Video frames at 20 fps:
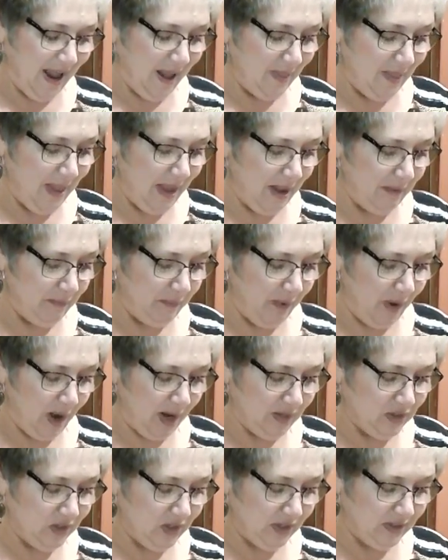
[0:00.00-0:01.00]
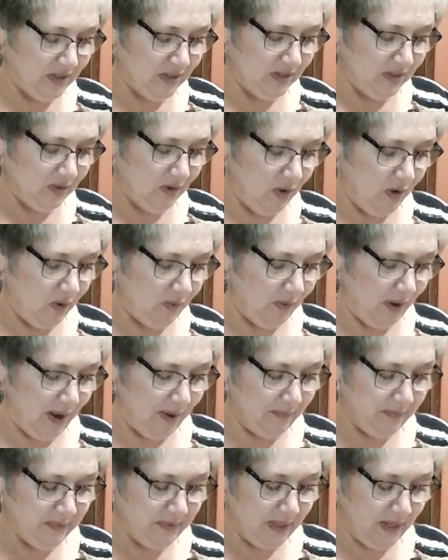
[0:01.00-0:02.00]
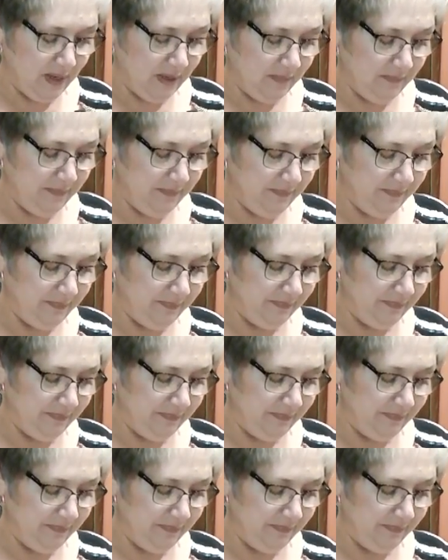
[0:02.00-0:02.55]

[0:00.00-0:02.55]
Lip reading: and that project is all wrapped up.